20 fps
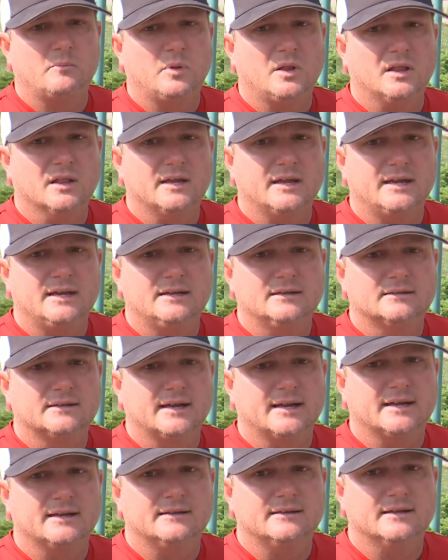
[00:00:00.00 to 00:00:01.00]
play,
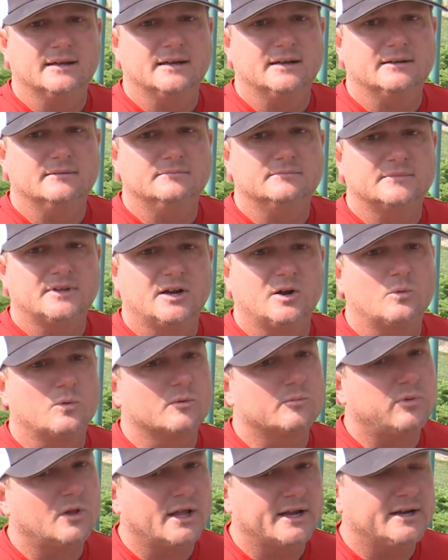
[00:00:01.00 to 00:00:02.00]
and you know,
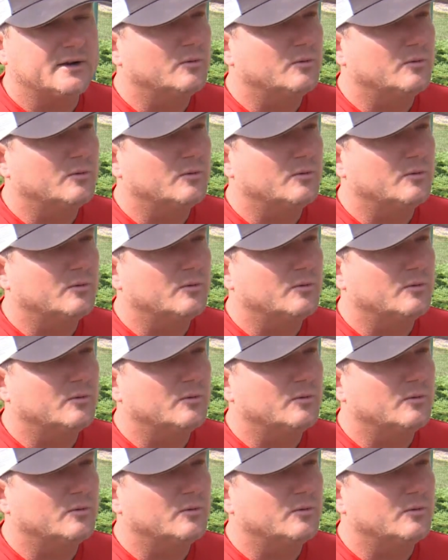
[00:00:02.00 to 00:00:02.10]
we're playing